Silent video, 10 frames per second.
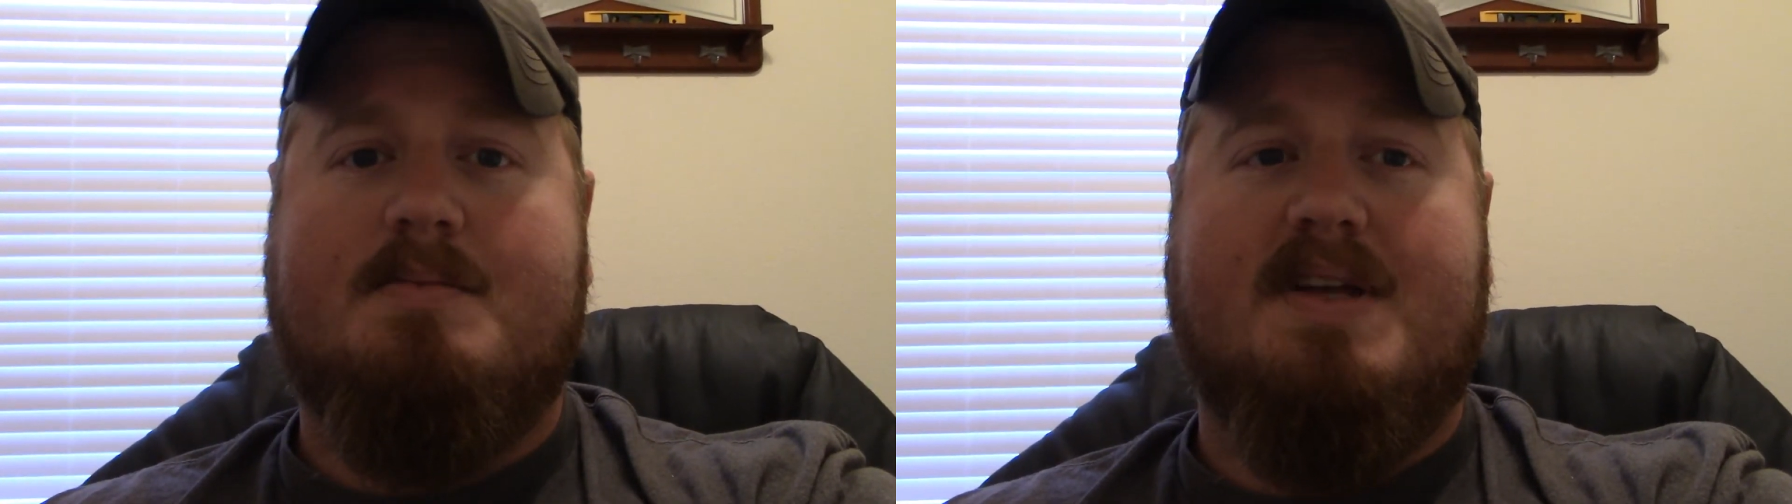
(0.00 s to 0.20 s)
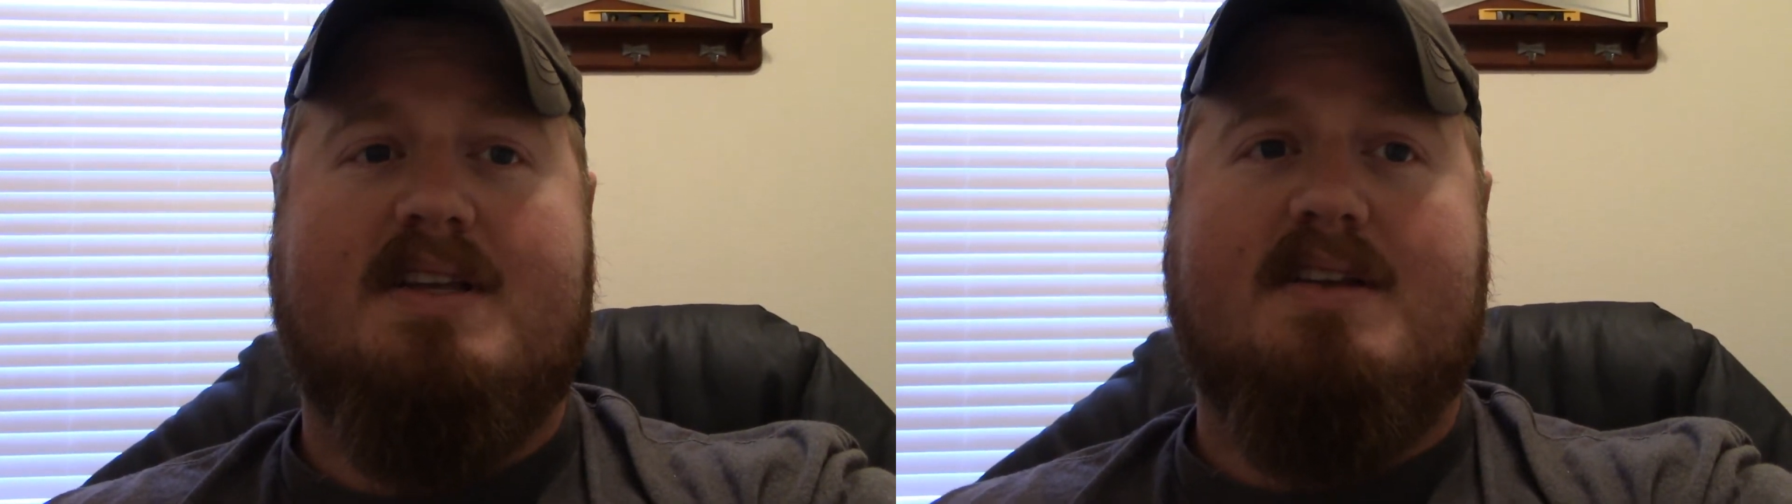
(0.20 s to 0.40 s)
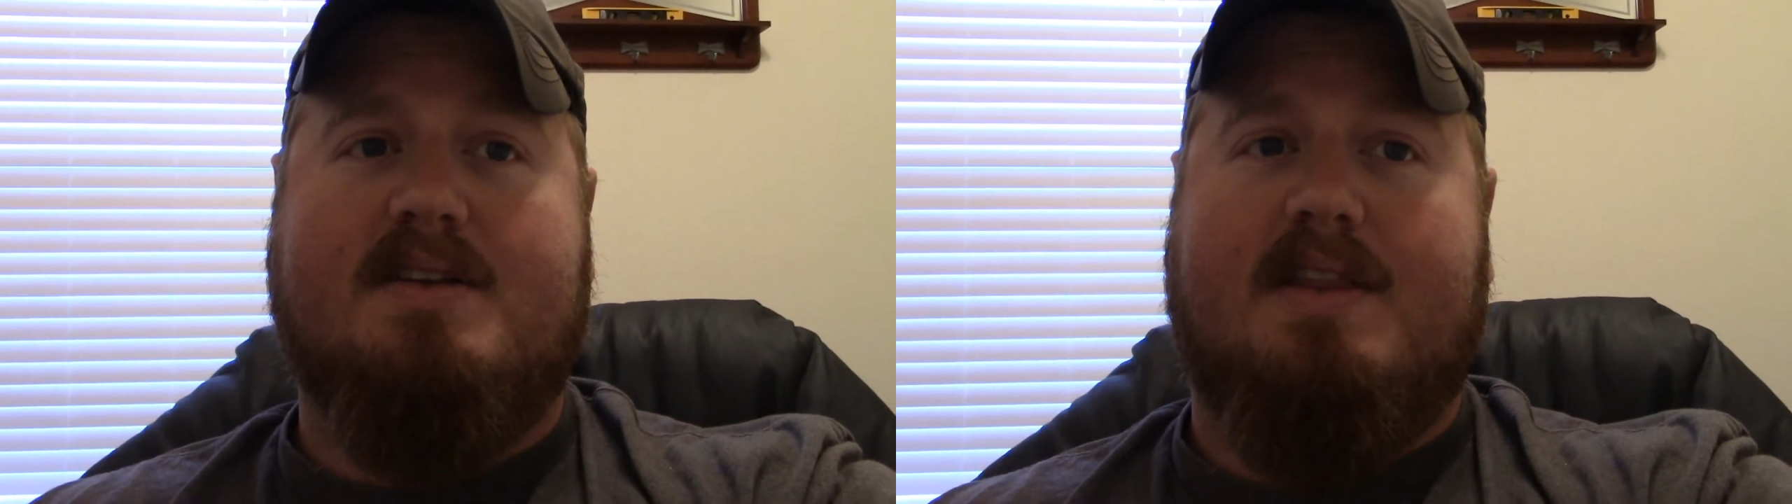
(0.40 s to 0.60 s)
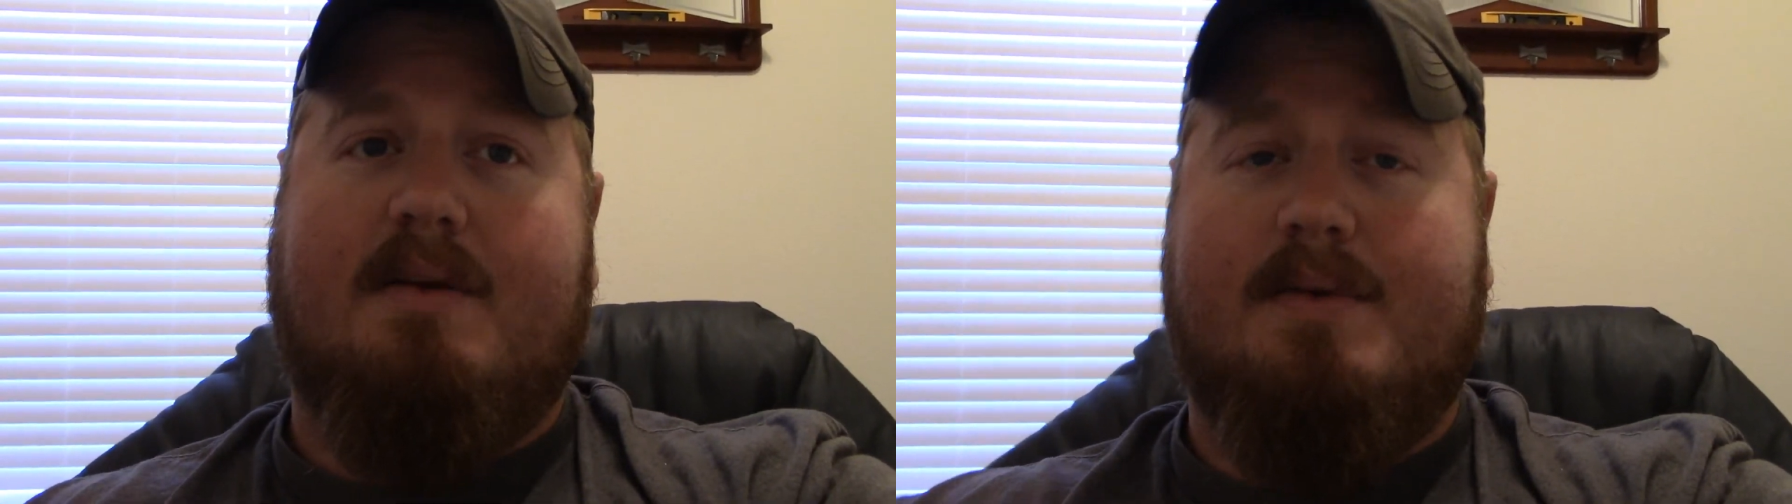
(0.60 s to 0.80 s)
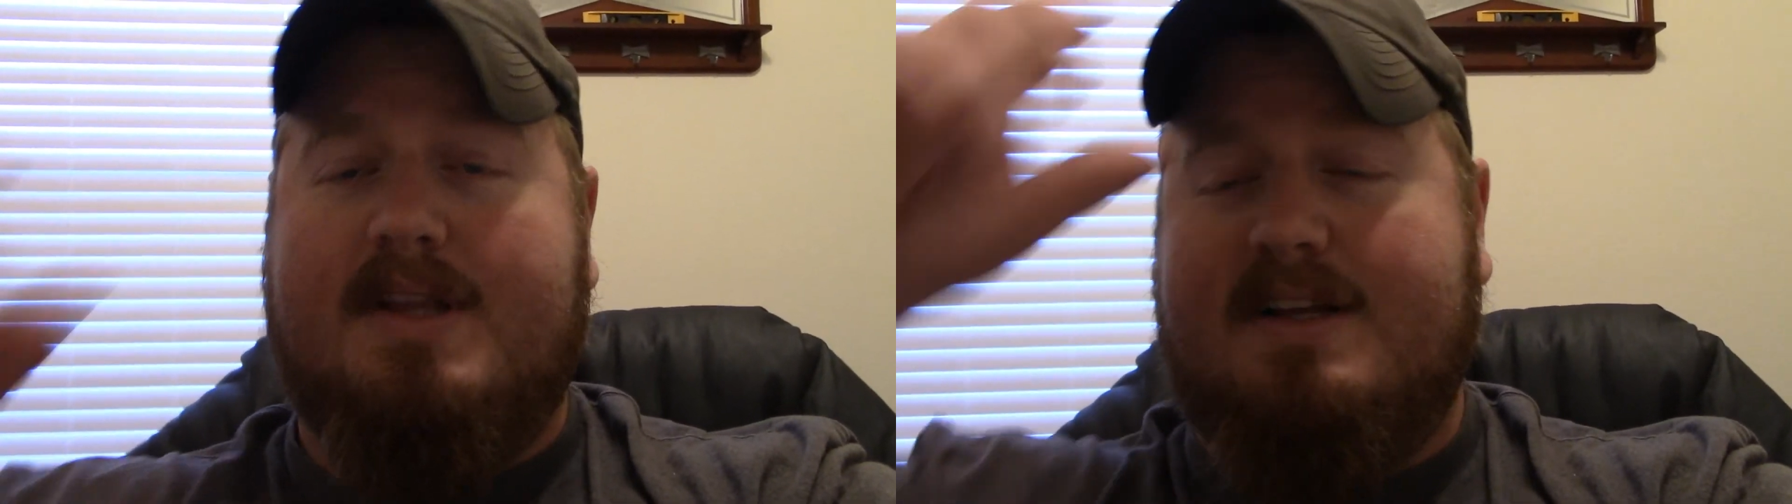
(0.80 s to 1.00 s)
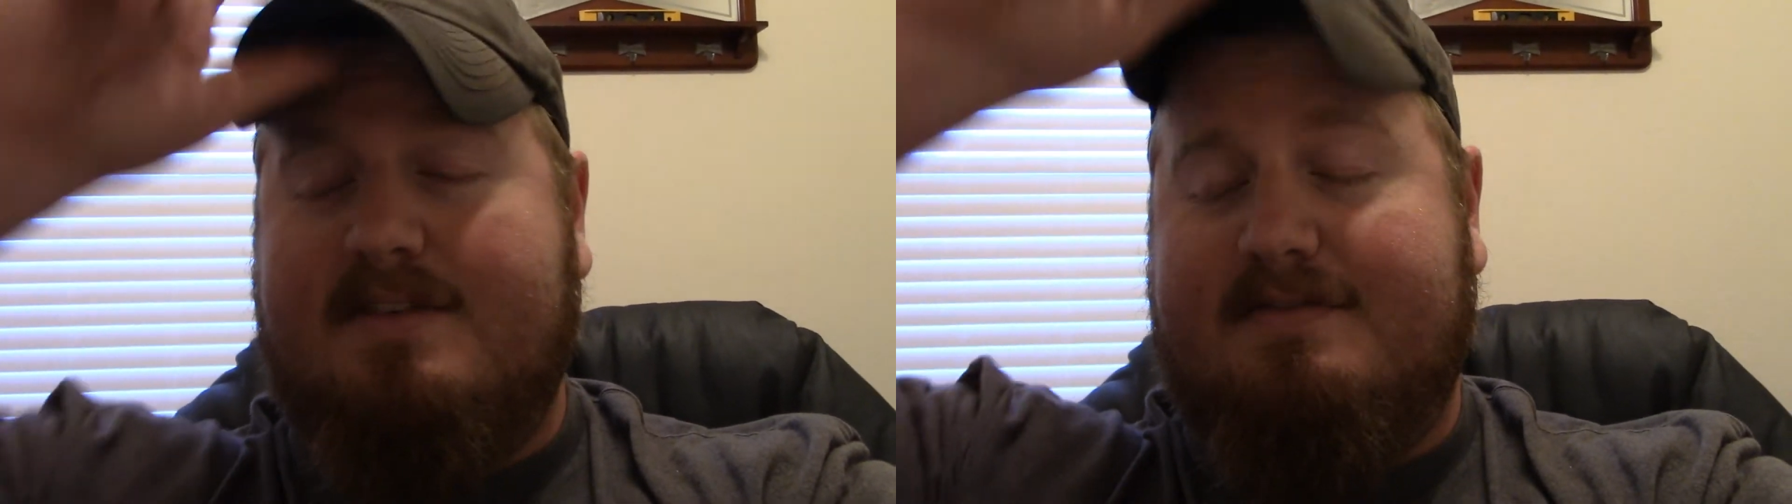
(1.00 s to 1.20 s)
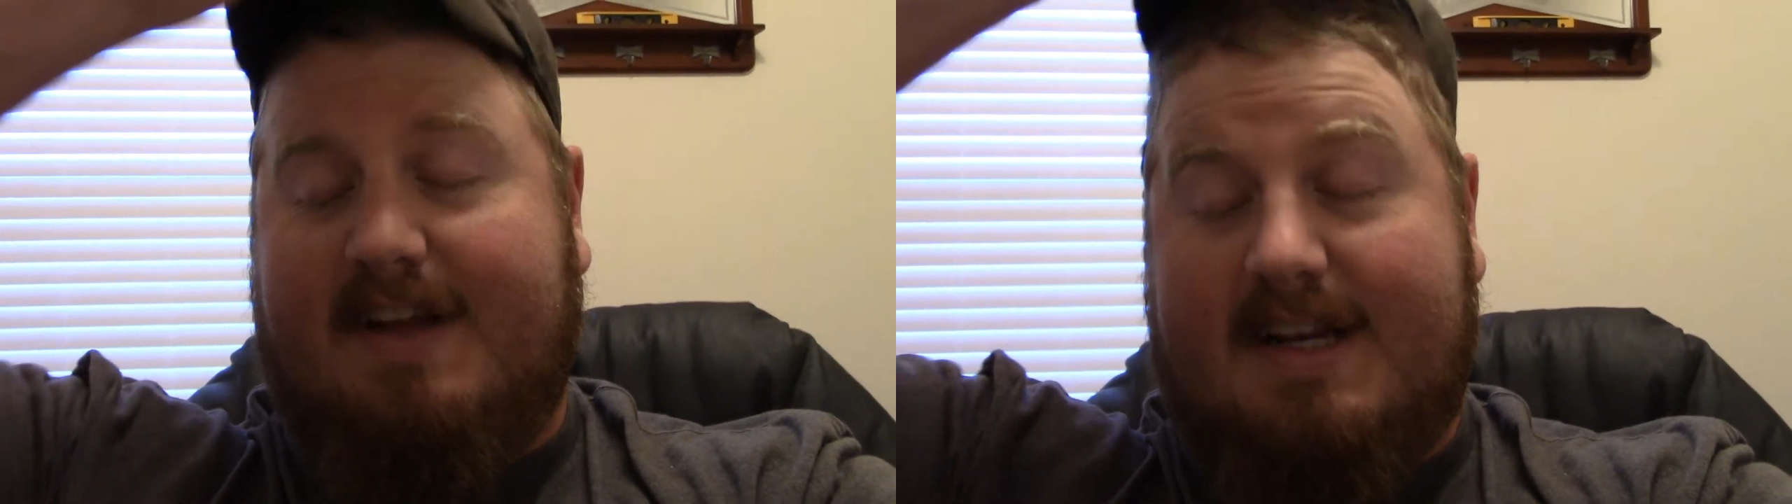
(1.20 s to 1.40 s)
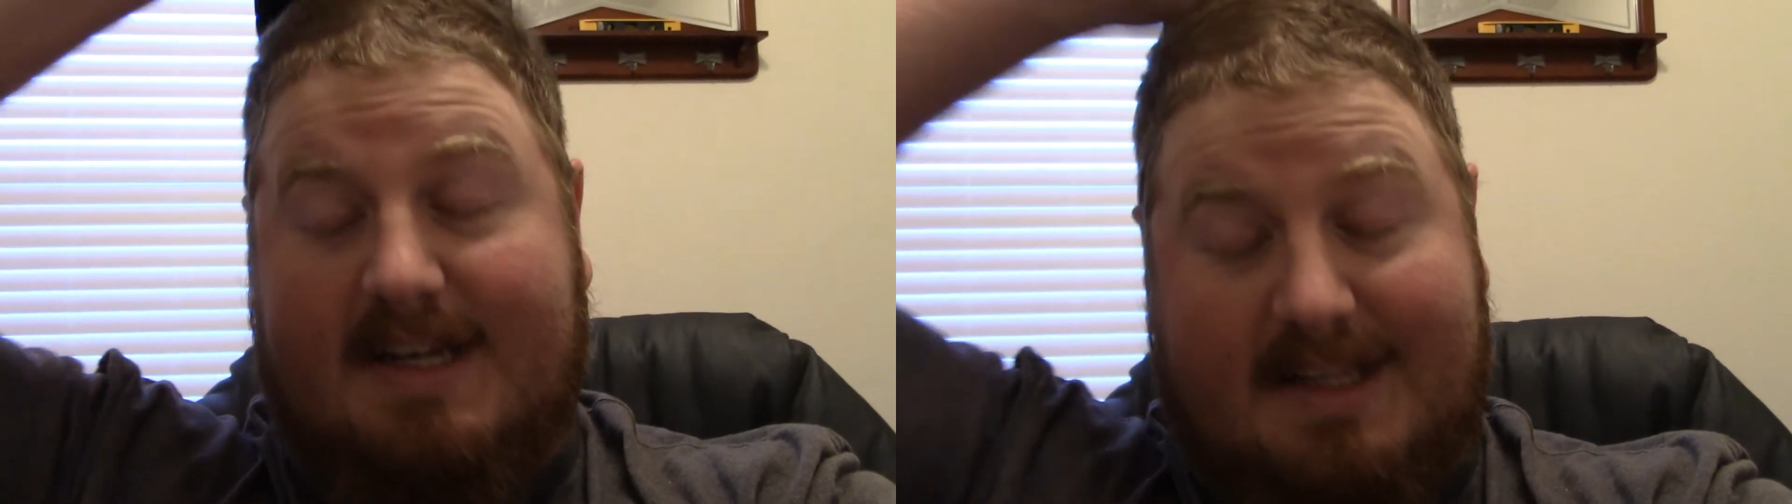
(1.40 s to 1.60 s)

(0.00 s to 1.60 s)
big deal. And they really couldn't find